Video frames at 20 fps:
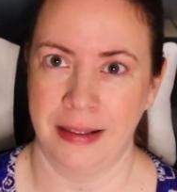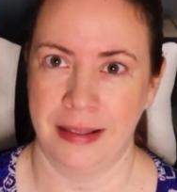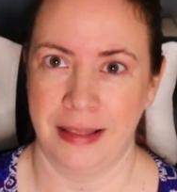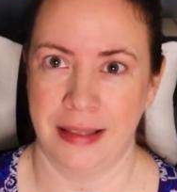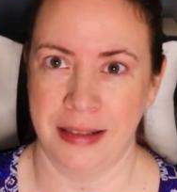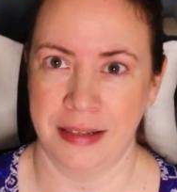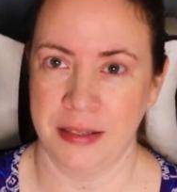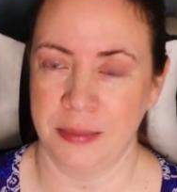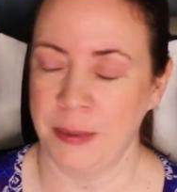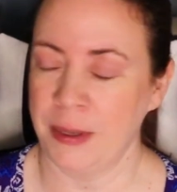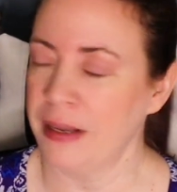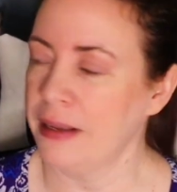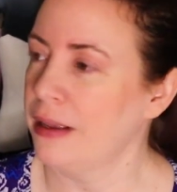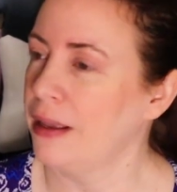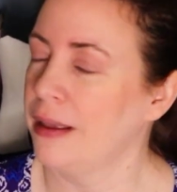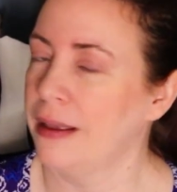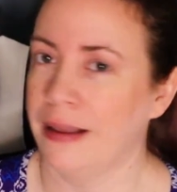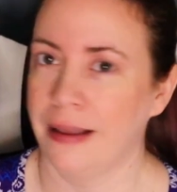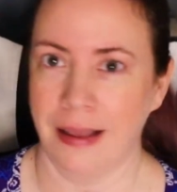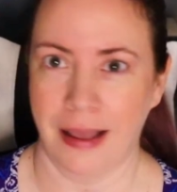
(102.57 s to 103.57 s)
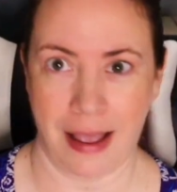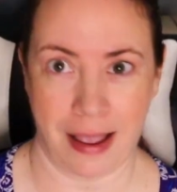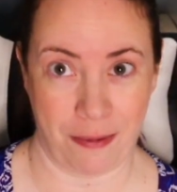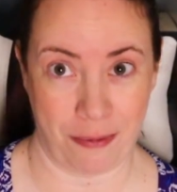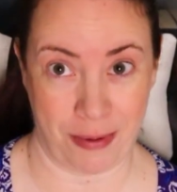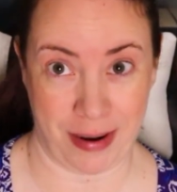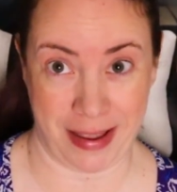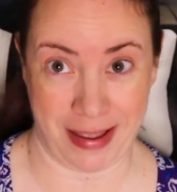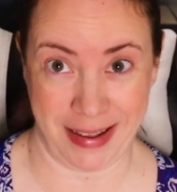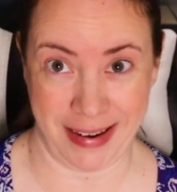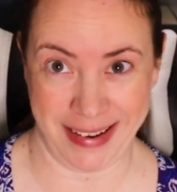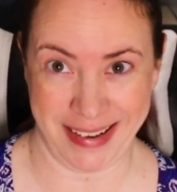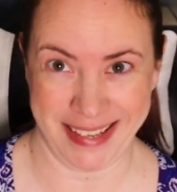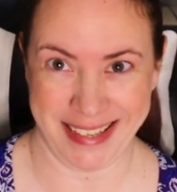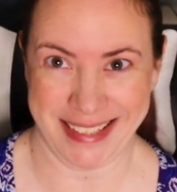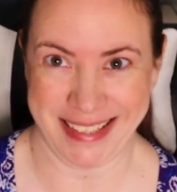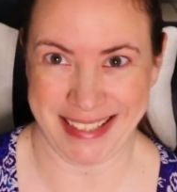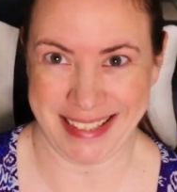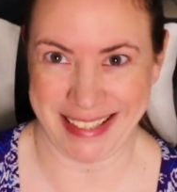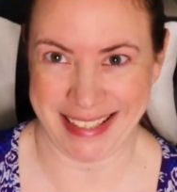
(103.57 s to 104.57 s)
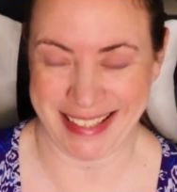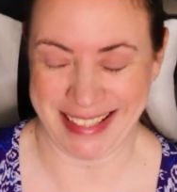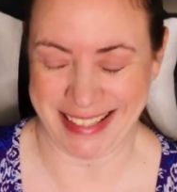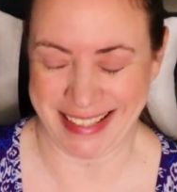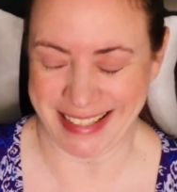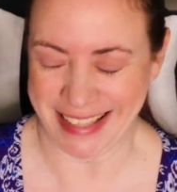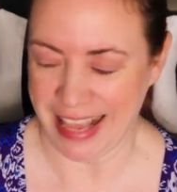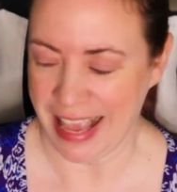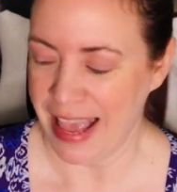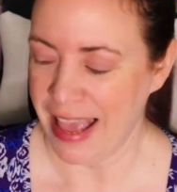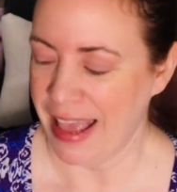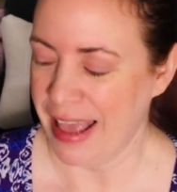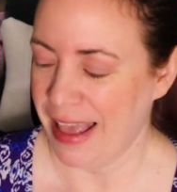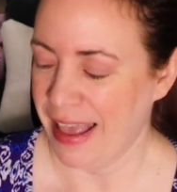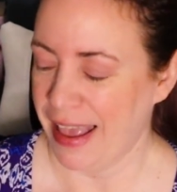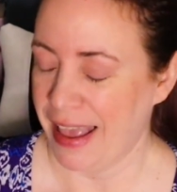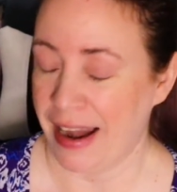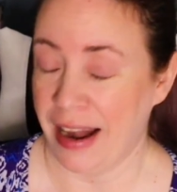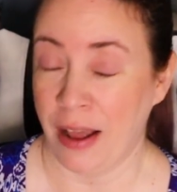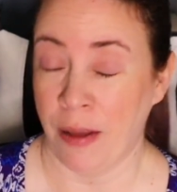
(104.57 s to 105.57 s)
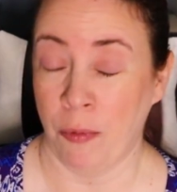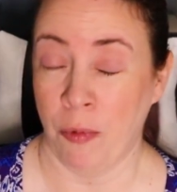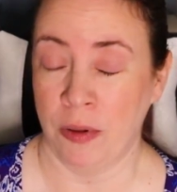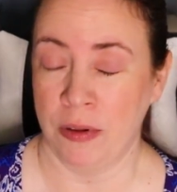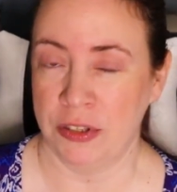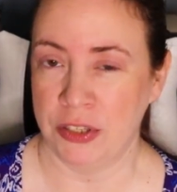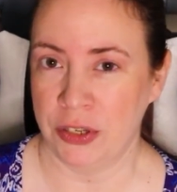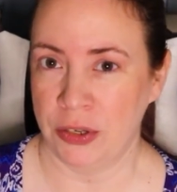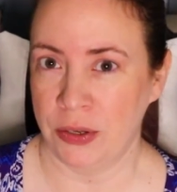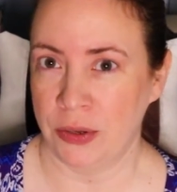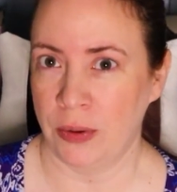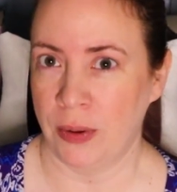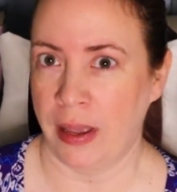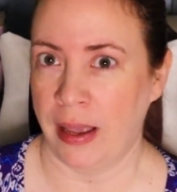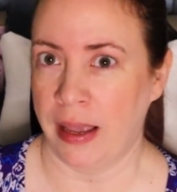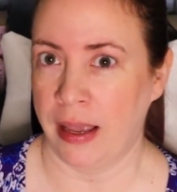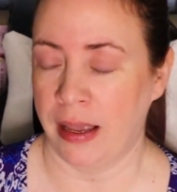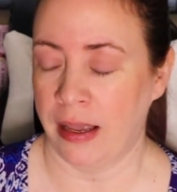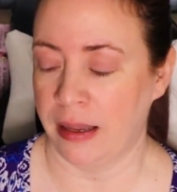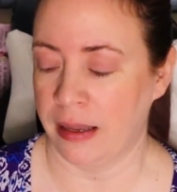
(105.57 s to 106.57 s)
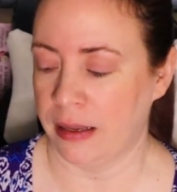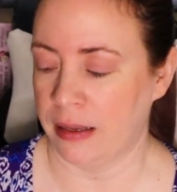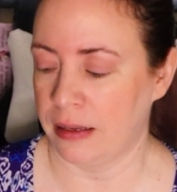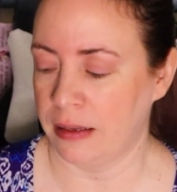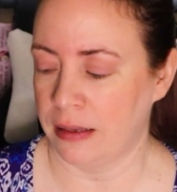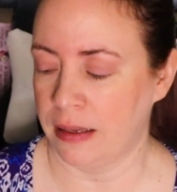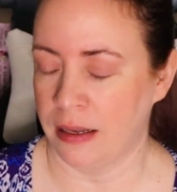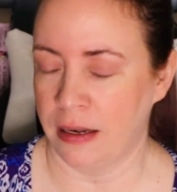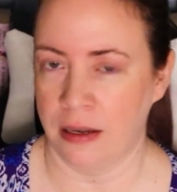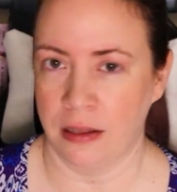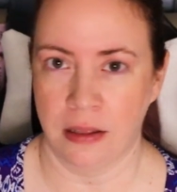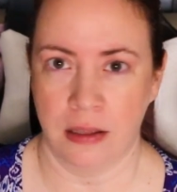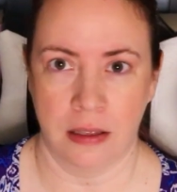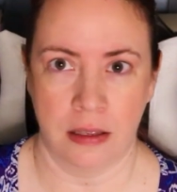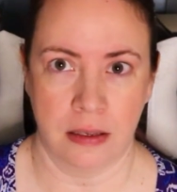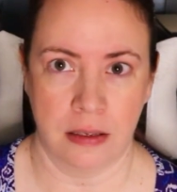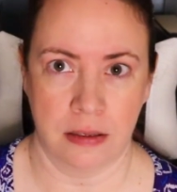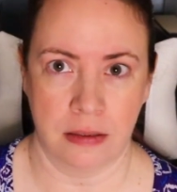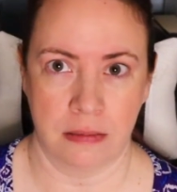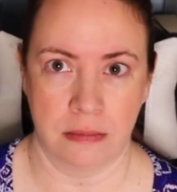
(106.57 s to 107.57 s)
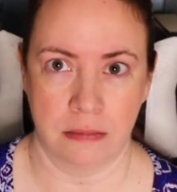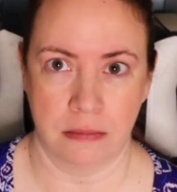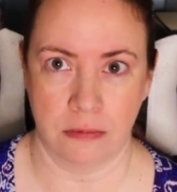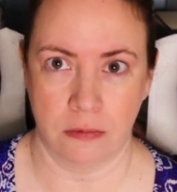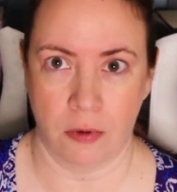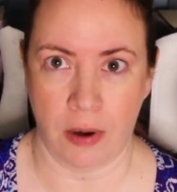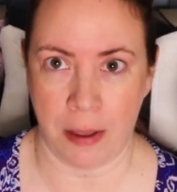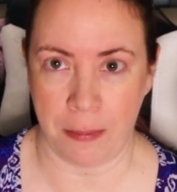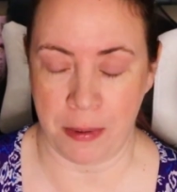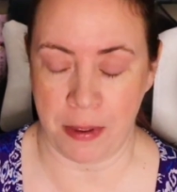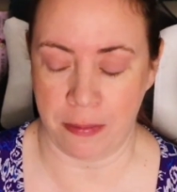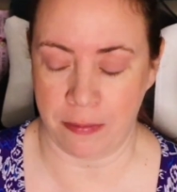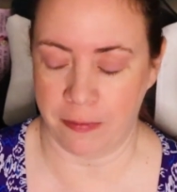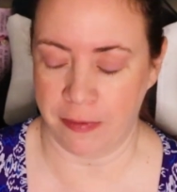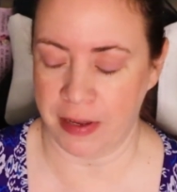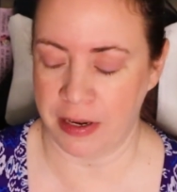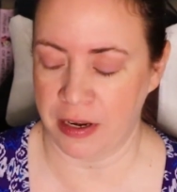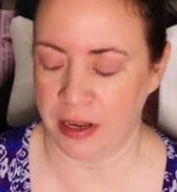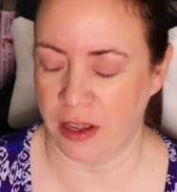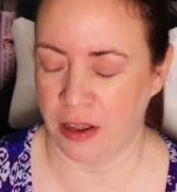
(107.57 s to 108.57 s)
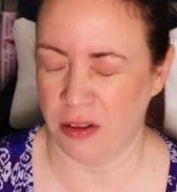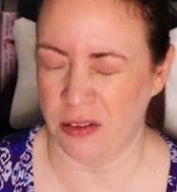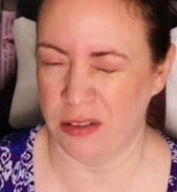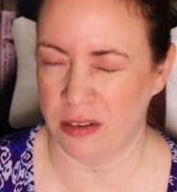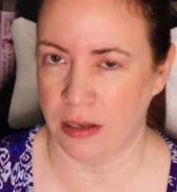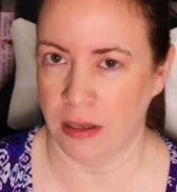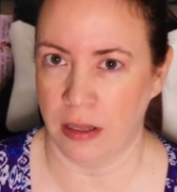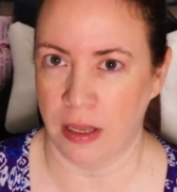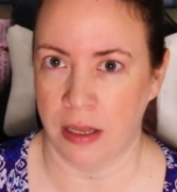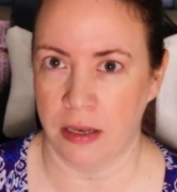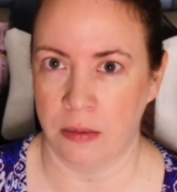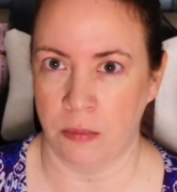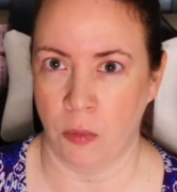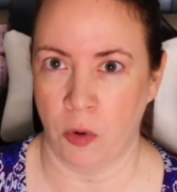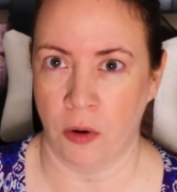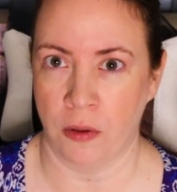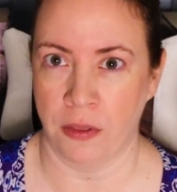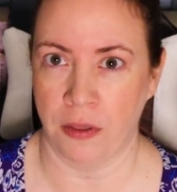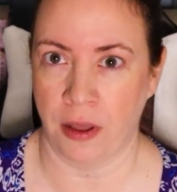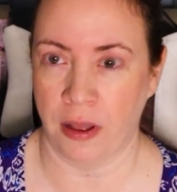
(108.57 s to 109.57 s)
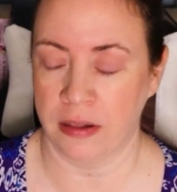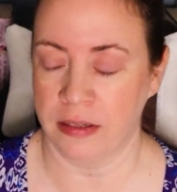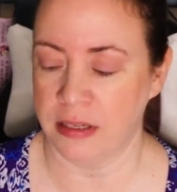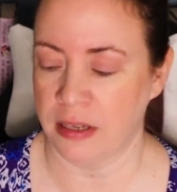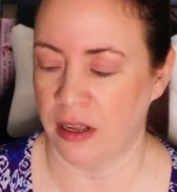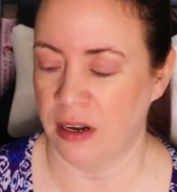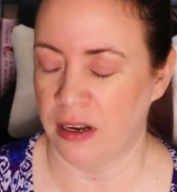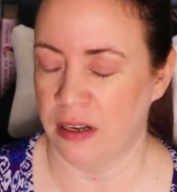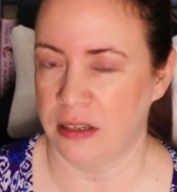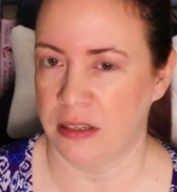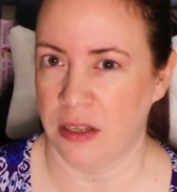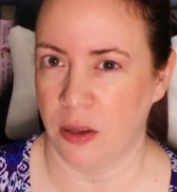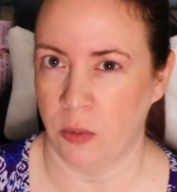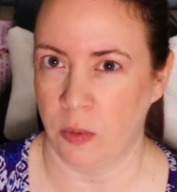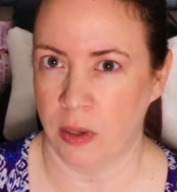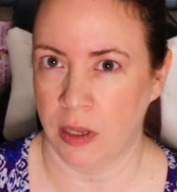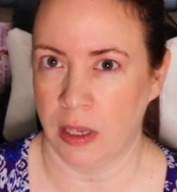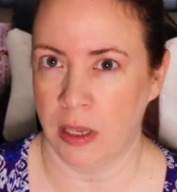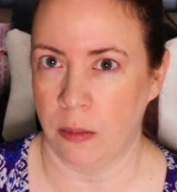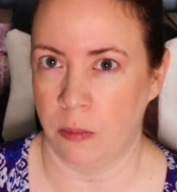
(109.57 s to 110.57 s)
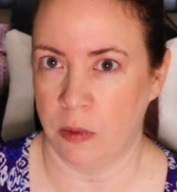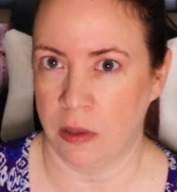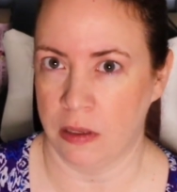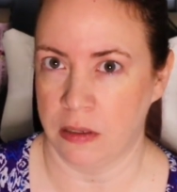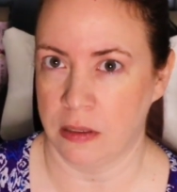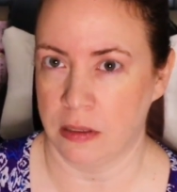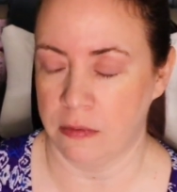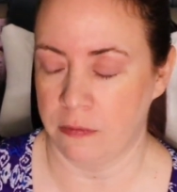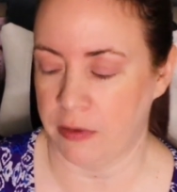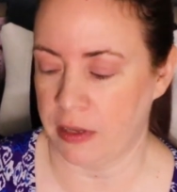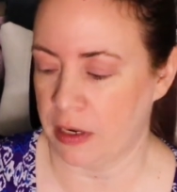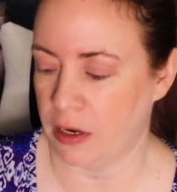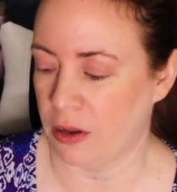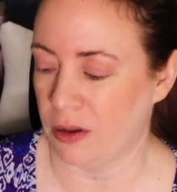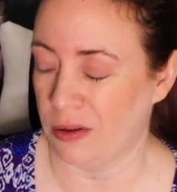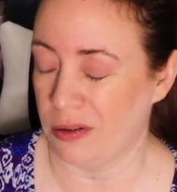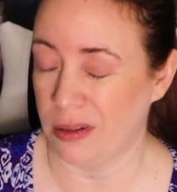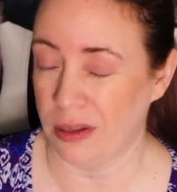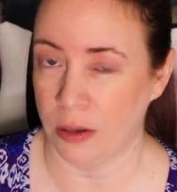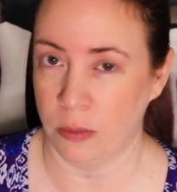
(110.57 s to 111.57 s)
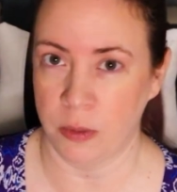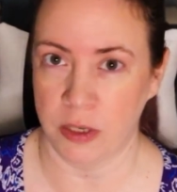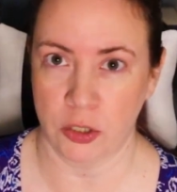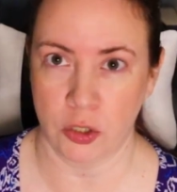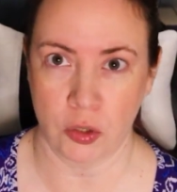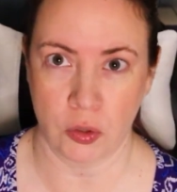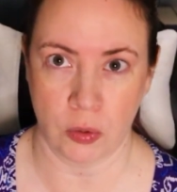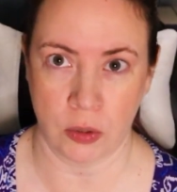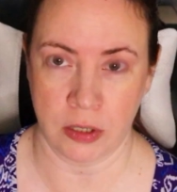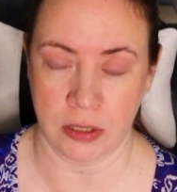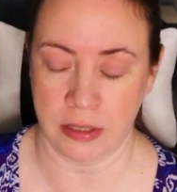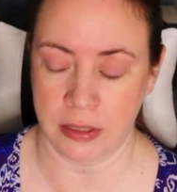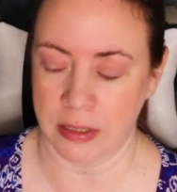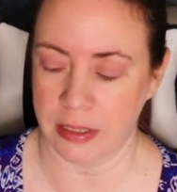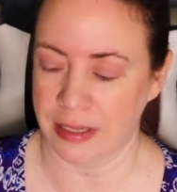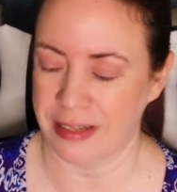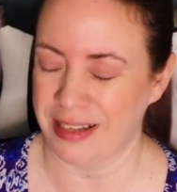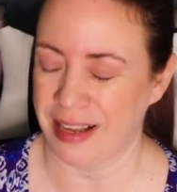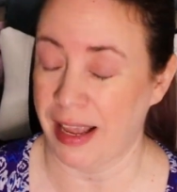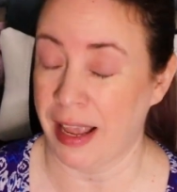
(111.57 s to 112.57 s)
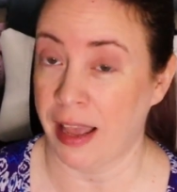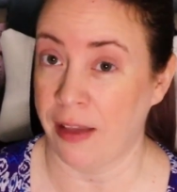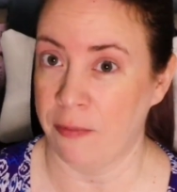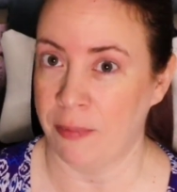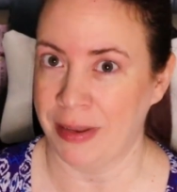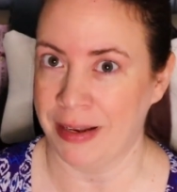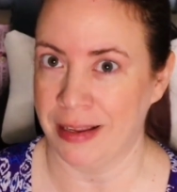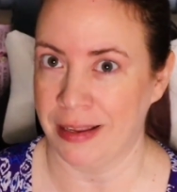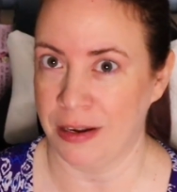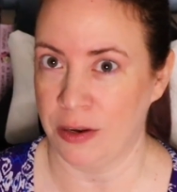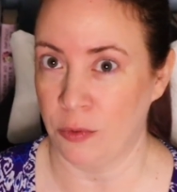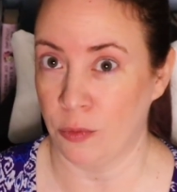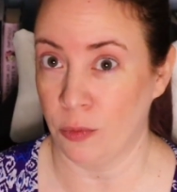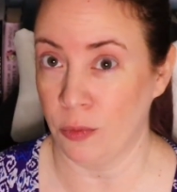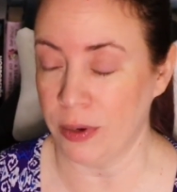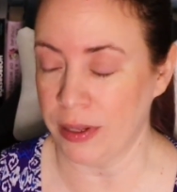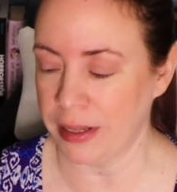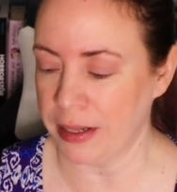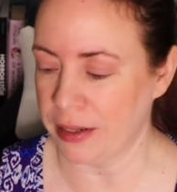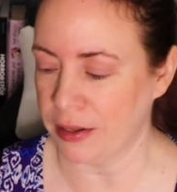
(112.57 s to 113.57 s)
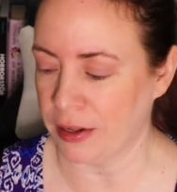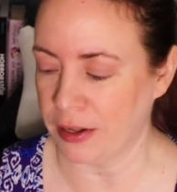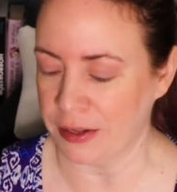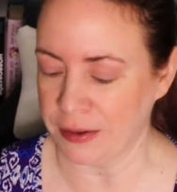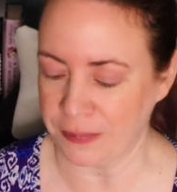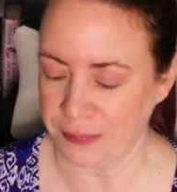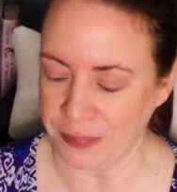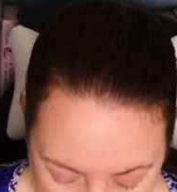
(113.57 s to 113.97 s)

this book I read, and I will do a end of the wrap-up video to let more thoughts on it, so we keep this video a little bit shortened because they have been getting really long.